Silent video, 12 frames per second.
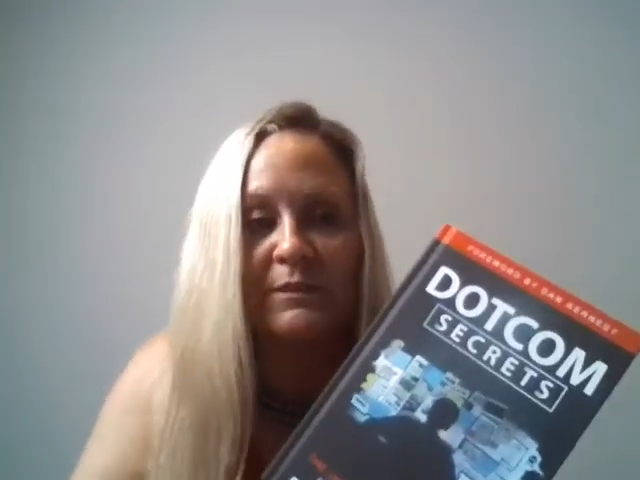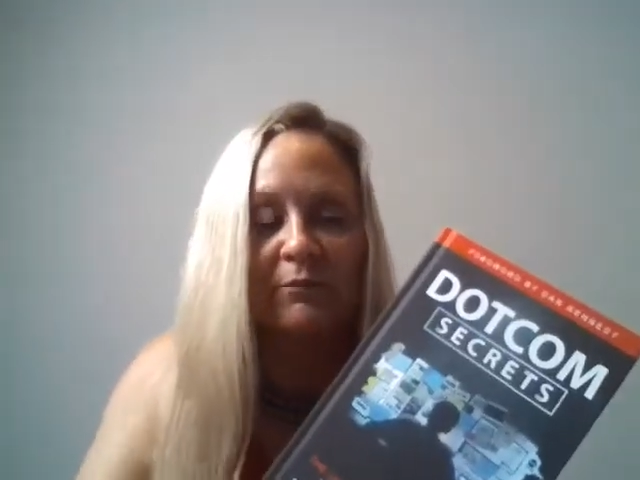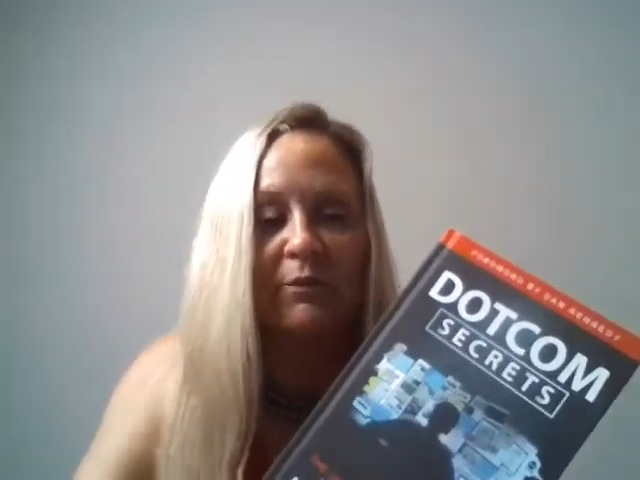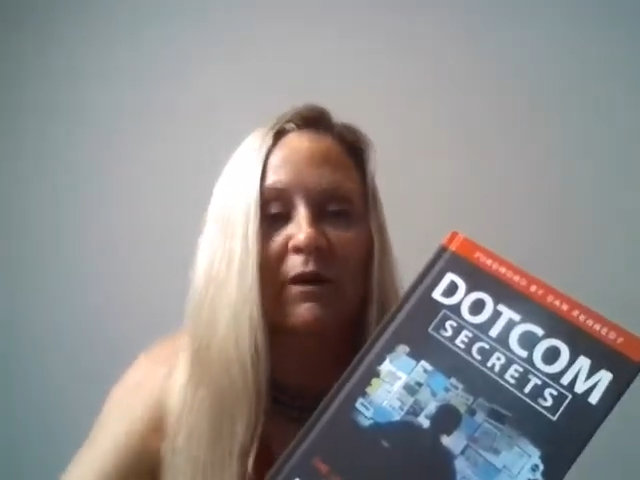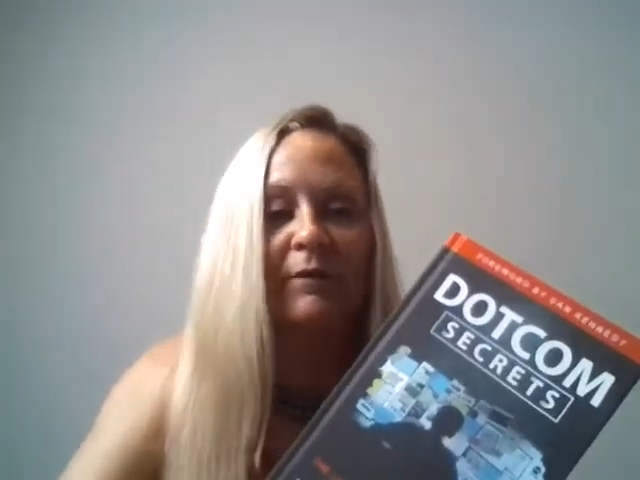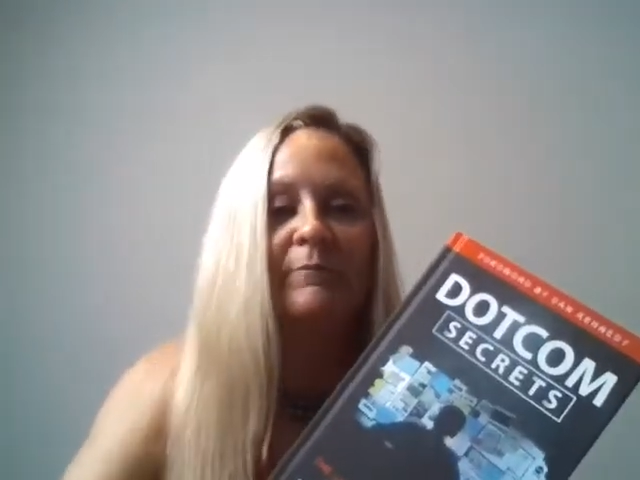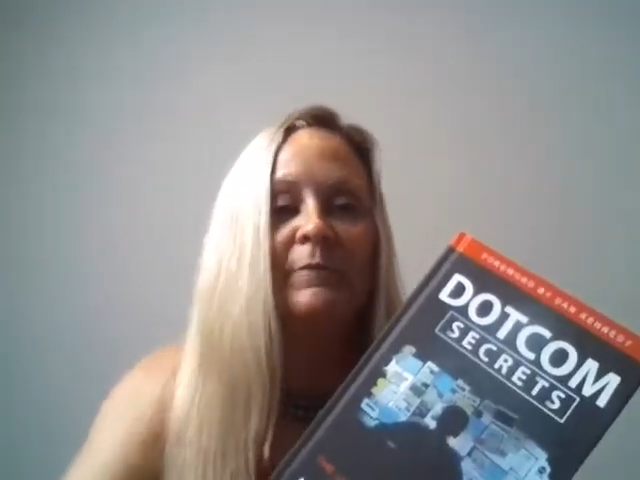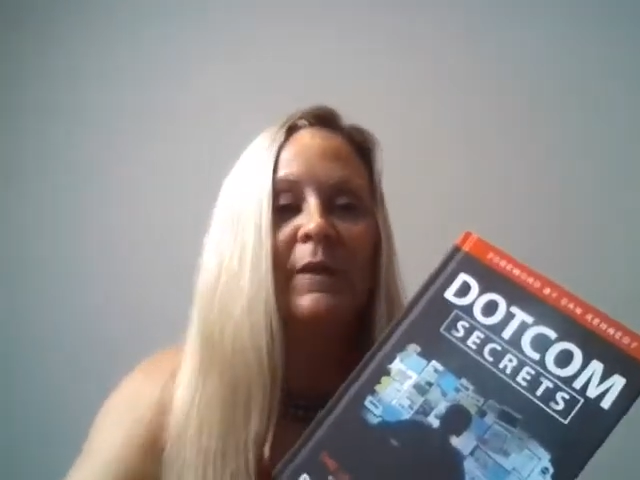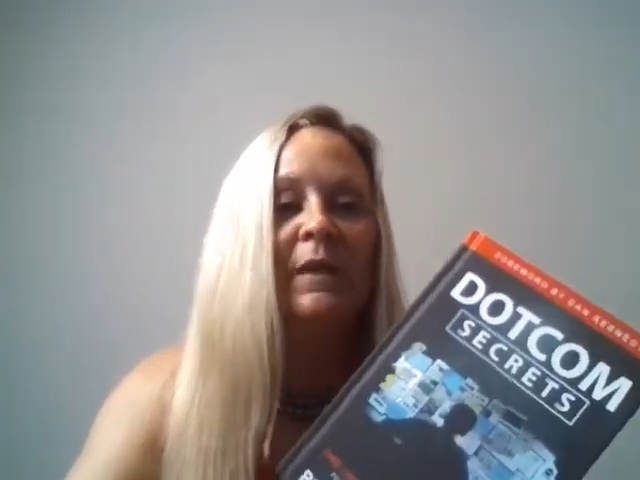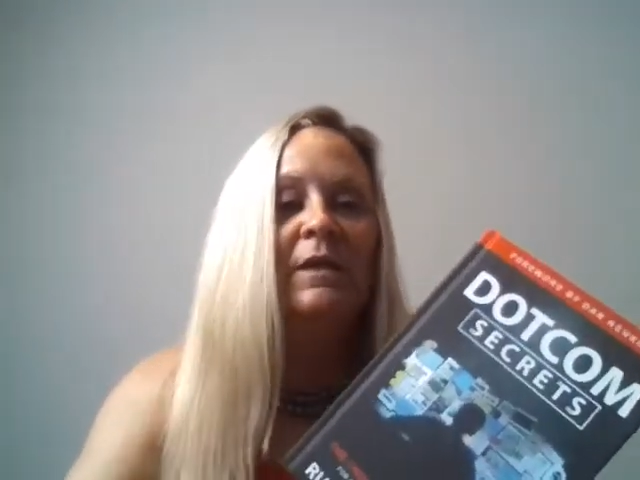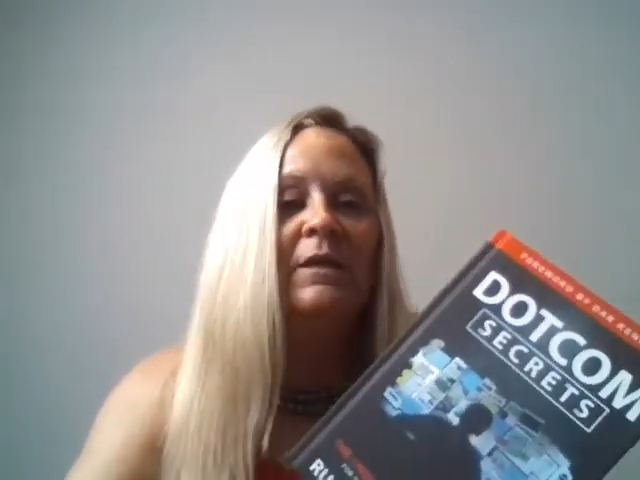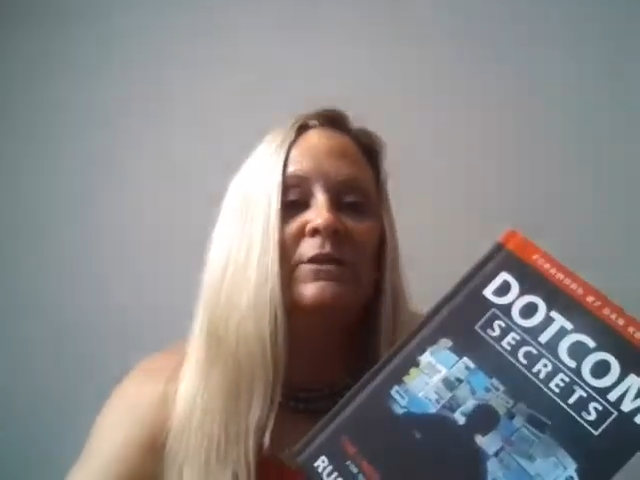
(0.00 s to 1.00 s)
Okay.
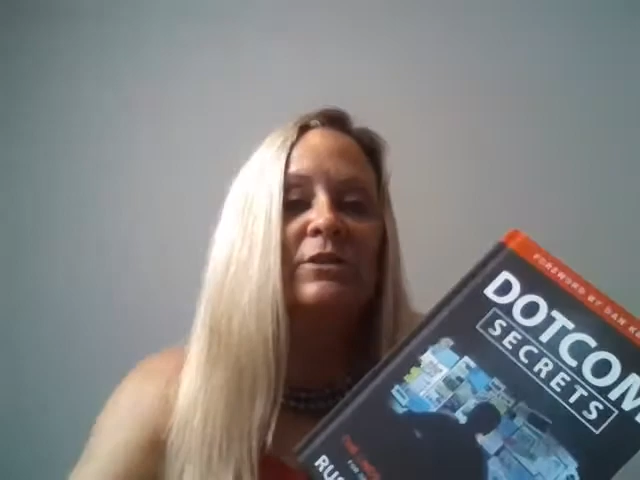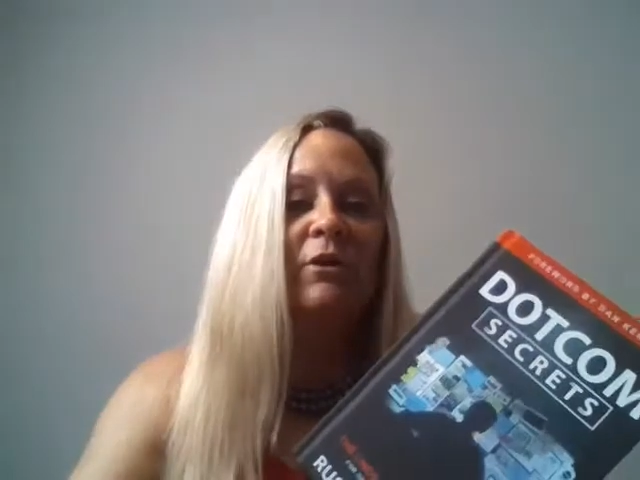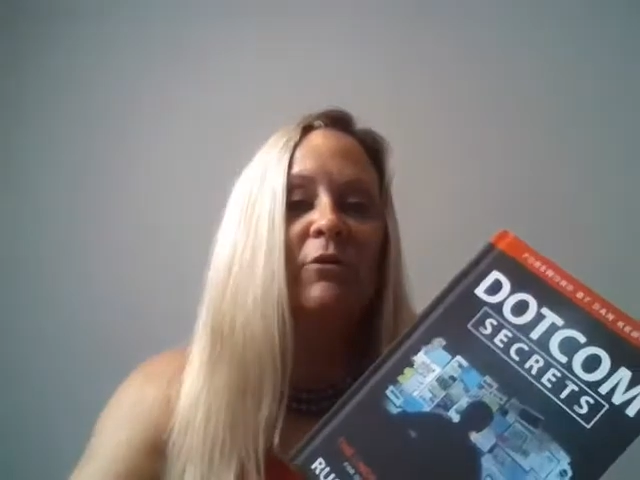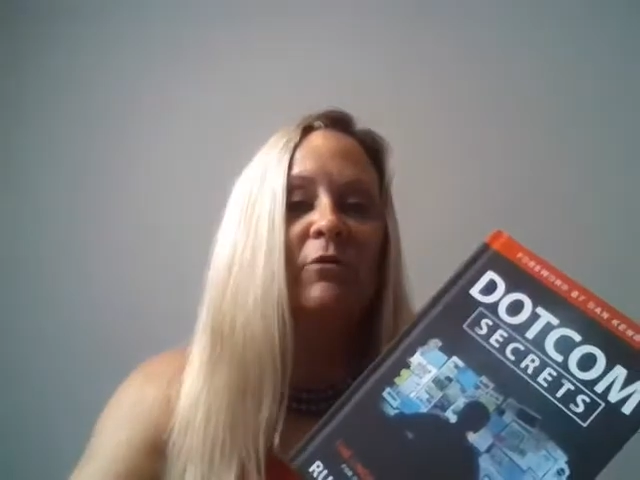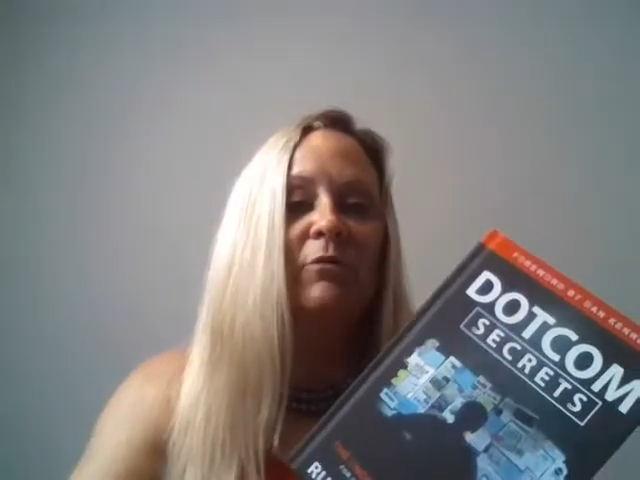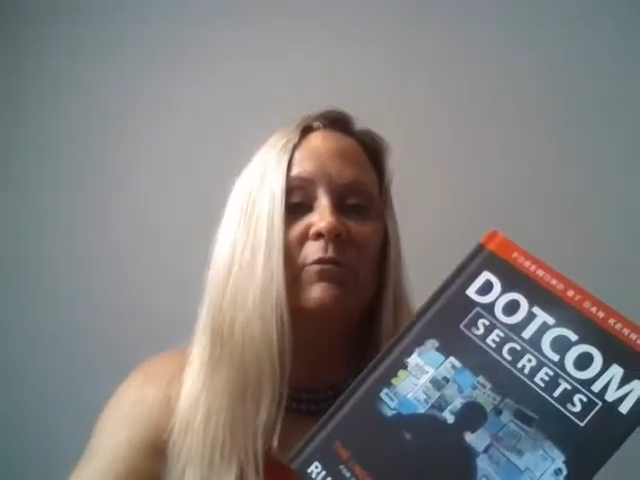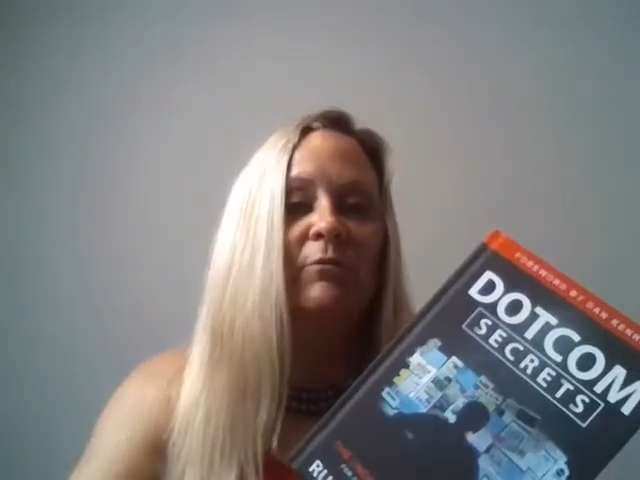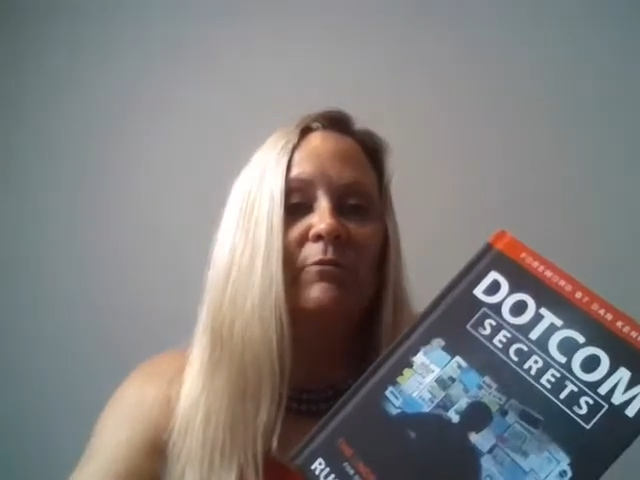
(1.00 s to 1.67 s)
So